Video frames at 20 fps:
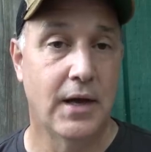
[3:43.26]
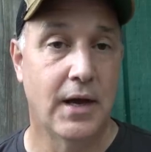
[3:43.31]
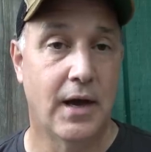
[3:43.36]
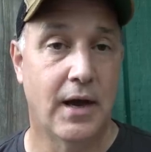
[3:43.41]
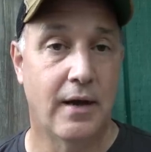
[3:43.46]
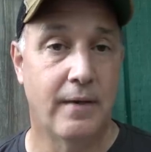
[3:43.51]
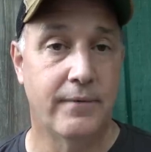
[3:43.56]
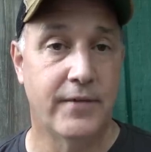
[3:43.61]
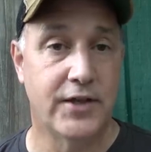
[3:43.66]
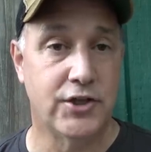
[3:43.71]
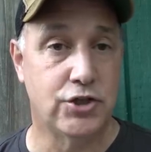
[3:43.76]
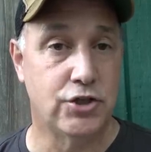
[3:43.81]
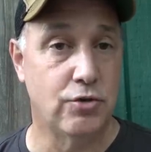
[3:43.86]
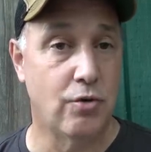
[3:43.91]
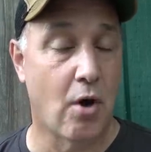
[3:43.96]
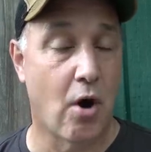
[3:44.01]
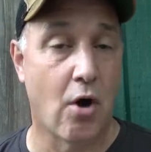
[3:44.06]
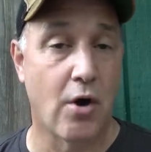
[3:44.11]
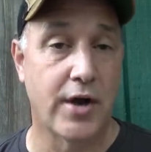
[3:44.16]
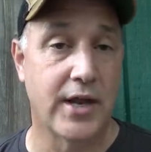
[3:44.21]
That
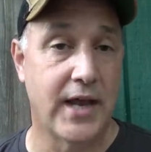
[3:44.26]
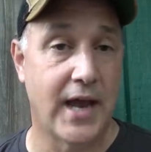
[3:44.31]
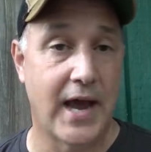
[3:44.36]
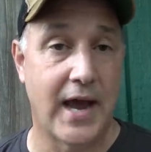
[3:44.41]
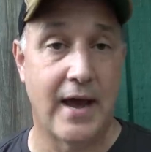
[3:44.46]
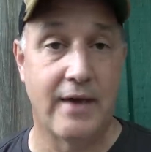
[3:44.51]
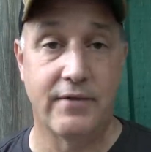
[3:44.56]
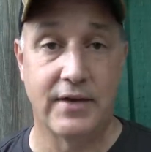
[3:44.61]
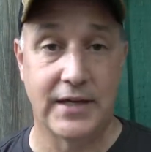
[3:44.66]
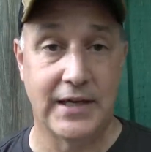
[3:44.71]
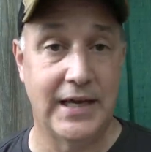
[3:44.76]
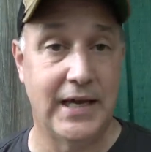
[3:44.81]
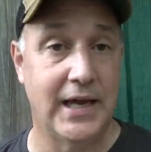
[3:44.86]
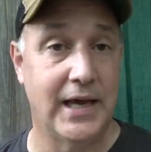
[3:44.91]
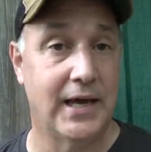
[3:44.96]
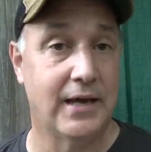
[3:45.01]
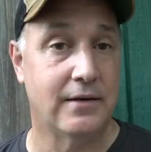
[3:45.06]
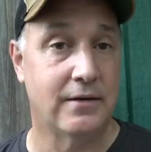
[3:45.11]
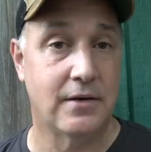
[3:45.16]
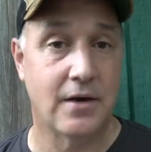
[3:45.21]
you already have,
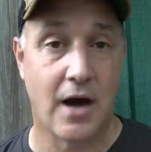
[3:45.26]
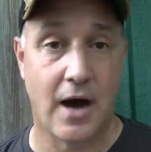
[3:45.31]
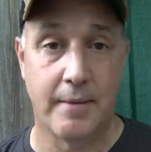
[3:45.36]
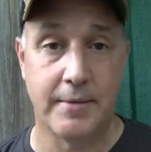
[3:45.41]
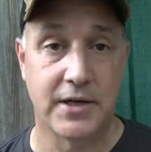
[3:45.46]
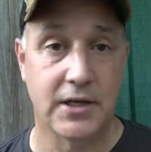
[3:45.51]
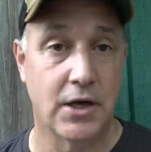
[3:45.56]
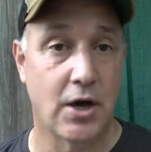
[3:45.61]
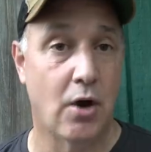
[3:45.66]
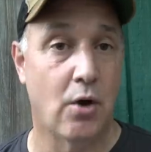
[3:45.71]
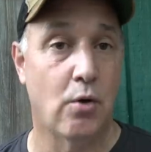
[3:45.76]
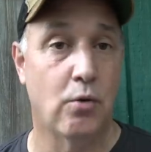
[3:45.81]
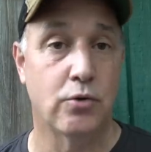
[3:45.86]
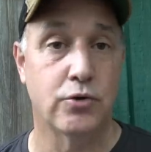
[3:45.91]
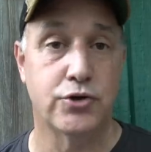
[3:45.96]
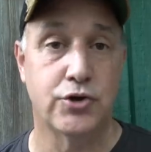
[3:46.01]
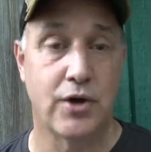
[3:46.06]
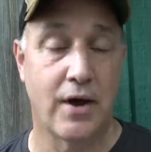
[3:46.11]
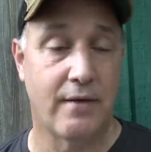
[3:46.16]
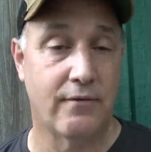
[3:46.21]
again, common
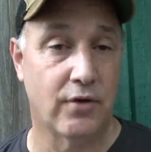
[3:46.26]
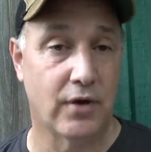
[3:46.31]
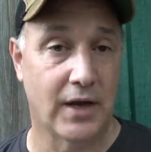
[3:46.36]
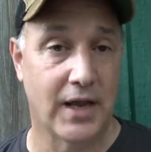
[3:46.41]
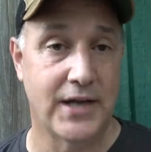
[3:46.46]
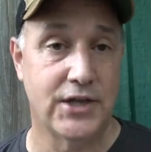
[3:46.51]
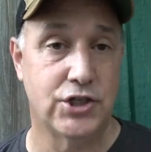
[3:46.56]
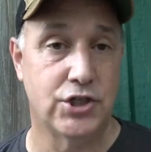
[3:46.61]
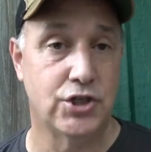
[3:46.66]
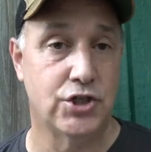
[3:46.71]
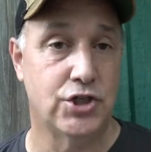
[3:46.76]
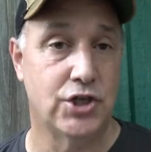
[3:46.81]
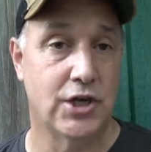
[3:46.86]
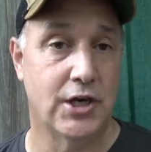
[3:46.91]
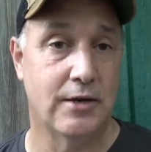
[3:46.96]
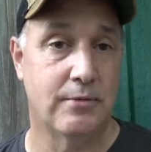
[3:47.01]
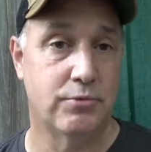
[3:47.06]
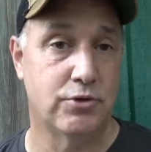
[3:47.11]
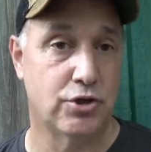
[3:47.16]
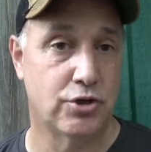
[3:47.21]
goals, you have
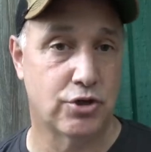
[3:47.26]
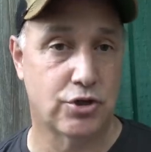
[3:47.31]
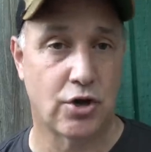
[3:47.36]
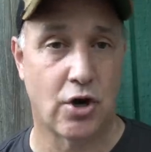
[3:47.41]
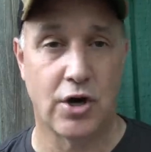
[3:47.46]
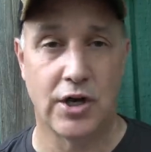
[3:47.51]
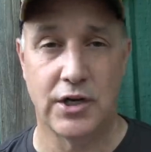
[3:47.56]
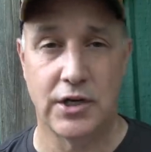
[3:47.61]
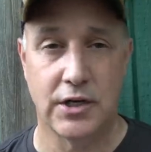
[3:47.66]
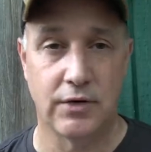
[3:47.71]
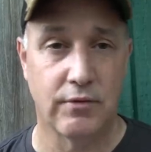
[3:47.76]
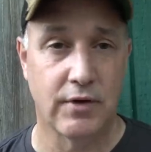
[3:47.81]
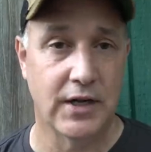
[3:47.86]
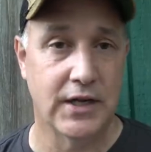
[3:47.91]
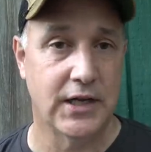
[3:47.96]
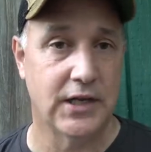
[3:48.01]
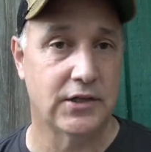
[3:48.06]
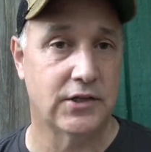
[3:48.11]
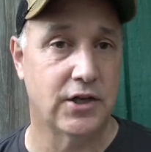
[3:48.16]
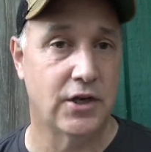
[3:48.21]
relationships, you're starting to
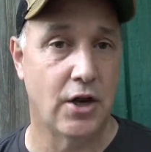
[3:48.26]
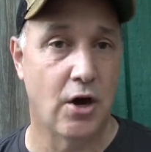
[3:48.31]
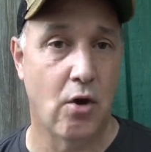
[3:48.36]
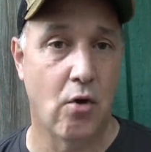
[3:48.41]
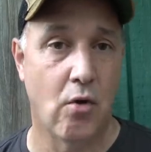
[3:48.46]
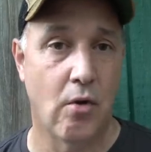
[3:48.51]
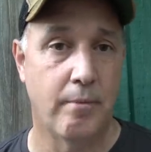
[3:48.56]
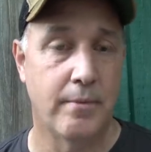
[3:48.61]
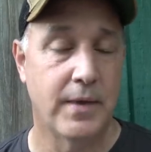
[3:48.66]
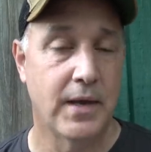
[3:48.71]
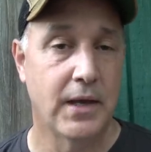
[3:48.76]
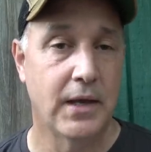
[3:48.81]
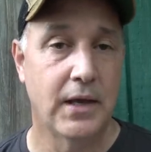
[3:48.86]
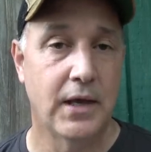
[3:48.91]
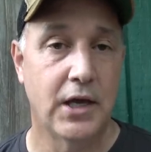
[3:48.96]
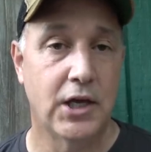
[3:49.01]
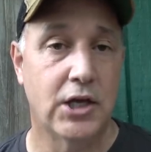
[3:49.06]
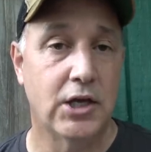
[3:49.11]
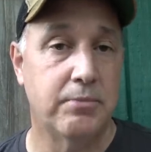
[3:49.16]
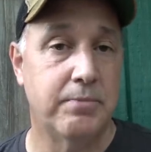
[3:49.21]
really get to know them.
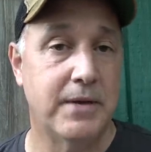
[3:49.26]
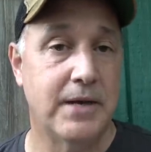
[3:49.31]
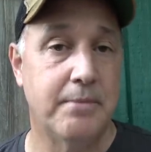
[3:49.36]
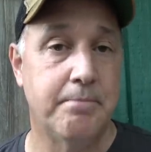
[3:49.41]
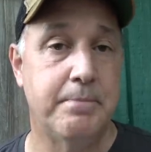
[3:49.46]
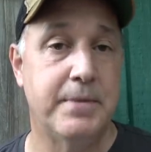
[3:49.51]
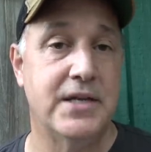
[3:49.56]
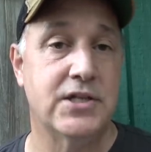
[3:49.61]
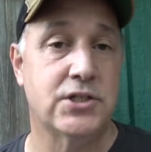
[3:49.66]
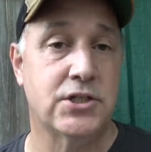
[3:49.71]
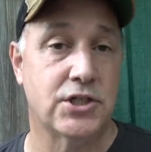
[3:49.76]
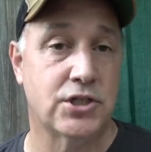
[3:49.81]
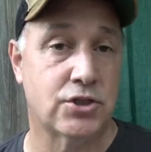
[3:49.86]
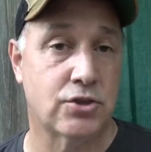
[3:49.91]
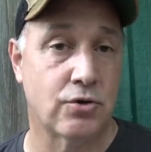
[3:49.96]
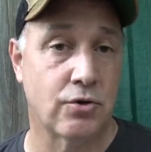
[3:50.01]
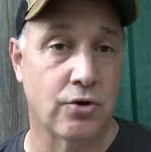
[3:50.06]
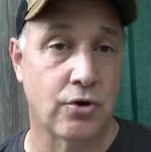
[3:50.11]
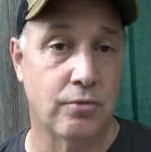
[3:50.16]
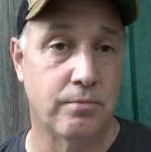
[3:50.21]
It could be a business
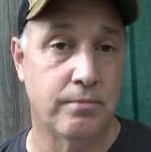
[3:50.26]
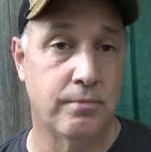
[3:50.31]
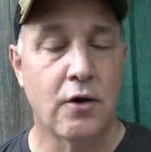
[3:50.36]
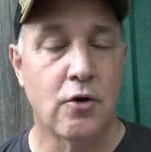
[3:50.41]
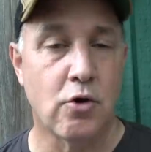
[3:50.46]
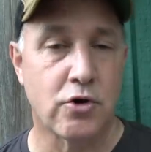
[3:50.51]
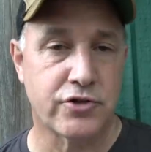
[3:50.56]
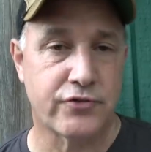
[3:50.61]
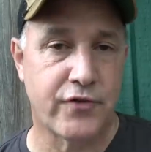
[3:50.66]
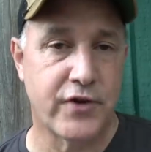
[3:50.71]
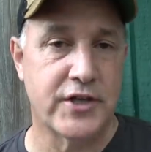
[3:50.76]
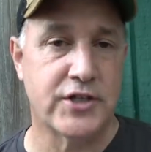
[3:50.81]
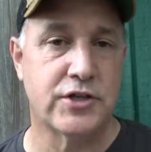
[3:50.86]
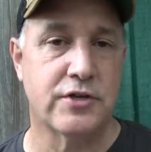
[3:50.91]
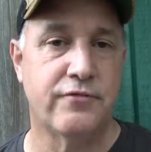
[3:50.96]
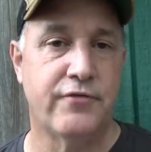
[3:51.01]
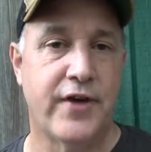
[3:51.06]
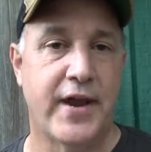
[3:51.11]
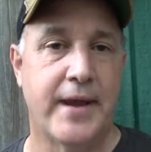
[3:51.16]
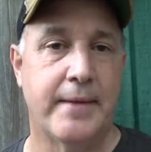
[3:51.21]
group. Of course, friends
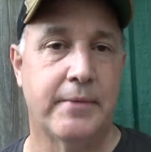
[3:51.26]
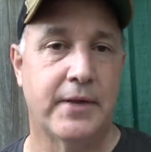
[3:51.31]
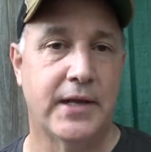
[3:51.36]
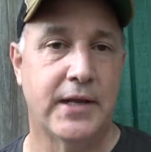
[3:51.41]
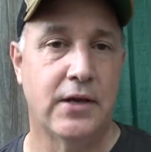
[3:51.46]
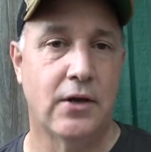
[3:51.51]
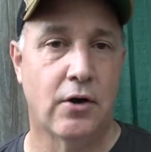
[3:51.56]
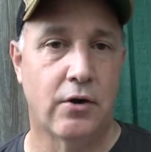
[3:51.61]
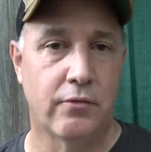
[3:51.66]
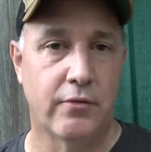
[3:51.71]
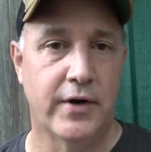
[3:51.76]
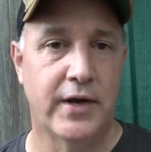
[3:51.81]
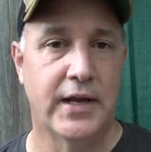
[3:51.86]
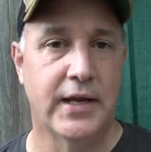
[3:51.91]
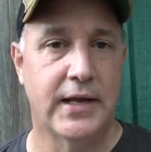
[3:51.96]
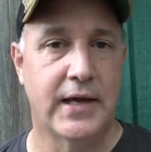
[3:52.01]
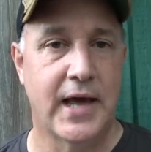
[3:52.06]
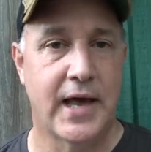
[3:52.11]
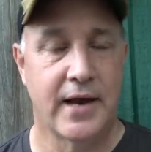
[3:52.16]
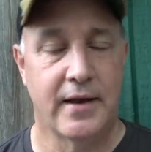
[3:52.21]
and family are
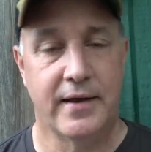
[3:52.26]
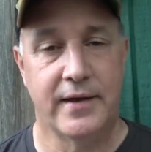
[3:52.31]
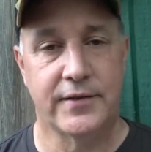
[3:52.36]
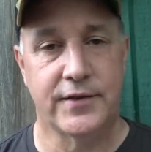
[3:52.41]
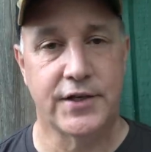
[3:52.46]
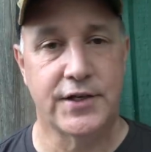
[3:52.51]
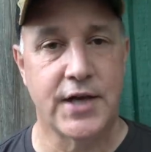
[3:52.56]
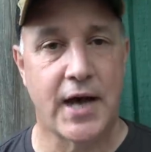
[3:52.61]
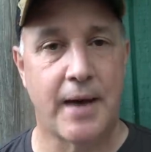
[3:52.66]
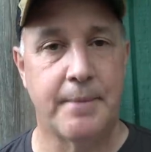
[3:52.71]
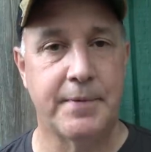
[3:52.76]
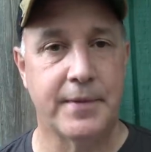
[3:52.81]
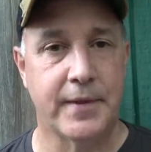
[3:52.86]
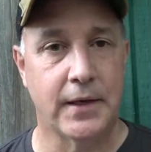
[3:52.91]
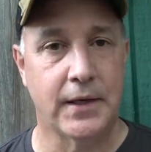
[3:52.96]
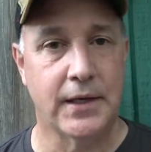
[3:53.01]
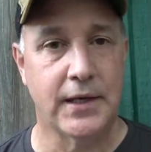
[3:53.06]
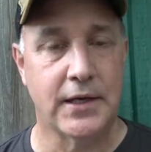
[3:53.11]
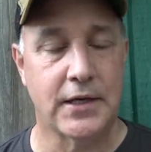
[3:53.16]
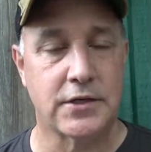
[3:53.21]
really kind of at the top of the
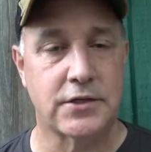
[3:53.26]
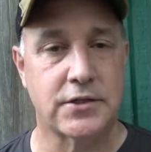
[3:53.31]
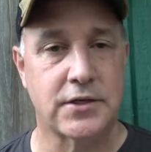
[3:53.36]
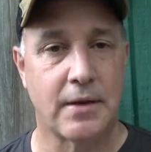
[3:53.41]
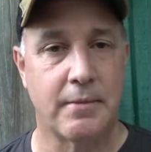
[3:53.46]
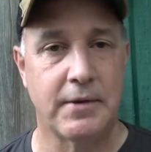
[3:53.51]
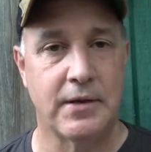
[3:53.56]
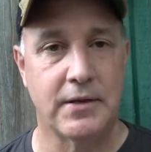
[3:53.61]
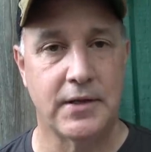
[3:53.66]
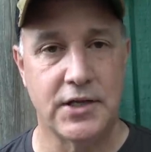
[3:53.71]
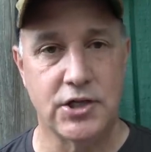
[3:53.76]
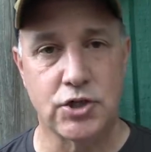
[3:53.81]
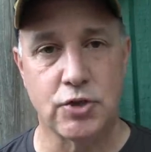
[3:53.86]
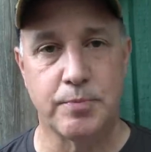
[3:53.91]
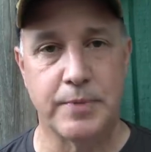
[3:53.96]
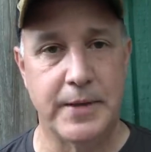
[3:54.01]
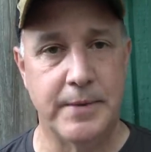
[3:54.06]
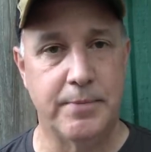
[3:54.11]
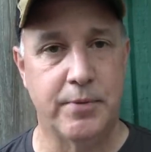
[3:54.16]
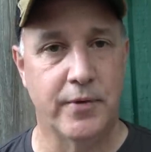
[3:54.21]
list. I mean, these are
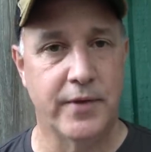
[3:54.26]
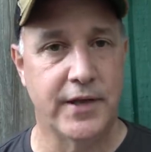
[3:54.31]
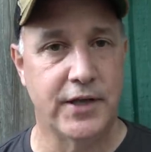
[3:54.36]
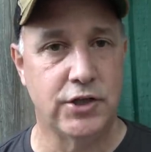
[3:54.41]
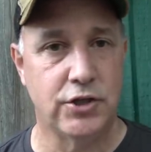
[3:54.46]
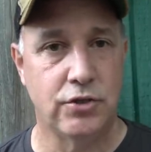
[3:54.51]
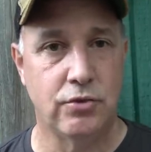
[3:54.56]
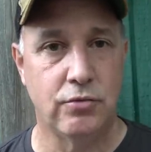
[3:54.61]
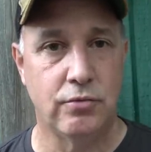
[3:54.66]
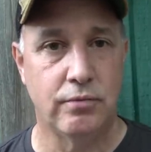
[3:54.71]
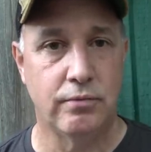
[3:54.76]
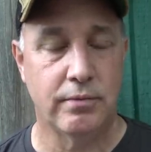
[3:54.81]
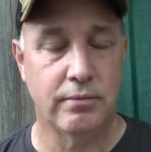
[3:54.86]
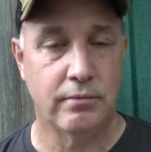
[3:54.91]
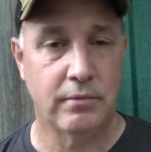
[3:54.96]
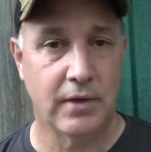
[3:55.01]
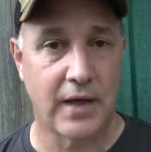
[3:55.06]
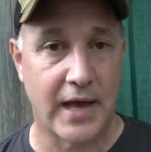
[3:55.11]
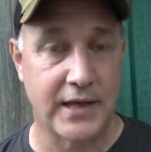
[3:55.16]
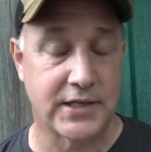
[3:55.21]
people that you
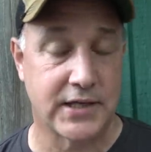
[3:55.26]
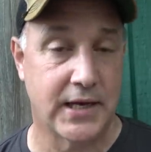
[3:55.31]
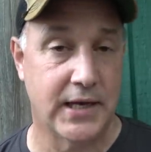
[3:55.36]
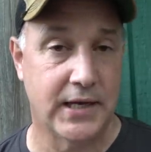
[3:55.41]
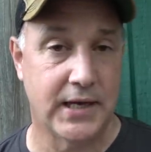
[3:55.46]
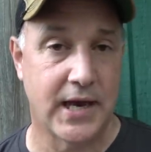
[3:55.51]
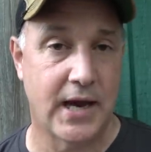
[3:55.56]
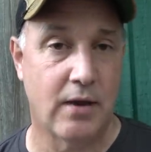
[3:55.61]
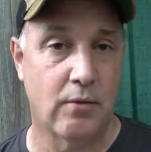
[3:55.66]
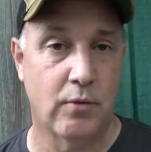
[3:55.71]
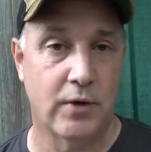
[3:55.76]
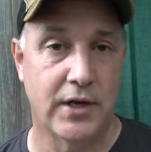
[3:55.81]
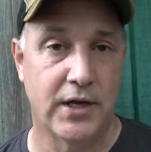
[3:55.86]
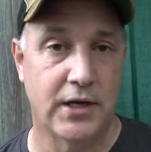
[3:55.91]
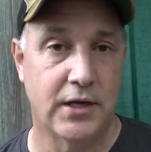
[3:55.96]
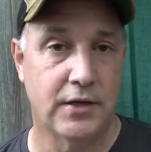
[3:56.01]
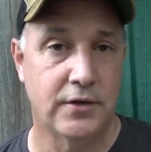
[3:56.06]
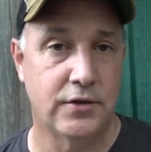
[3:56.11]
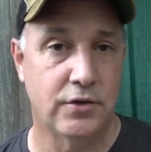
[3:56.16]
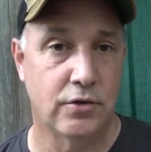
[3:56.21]
like to hang out
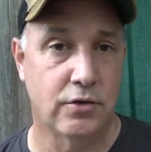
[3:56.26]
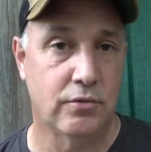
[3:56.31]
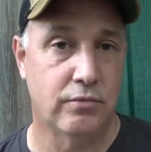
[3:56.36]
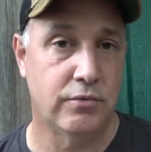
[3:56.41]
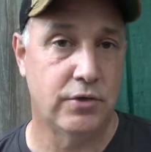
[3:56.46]
with, you'll